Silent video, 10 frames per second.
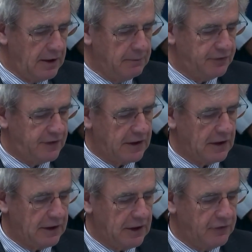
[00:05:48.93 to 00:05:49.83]
in
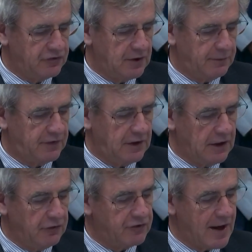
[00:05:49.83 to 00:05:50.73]
particular in the
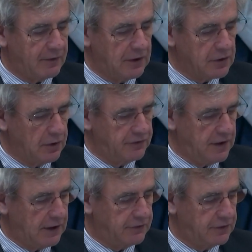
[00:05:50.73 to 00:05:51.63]
gypsy and traveller
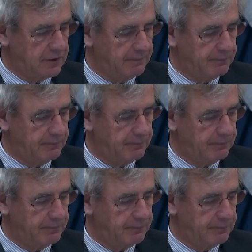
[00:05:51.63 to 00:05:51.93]
context.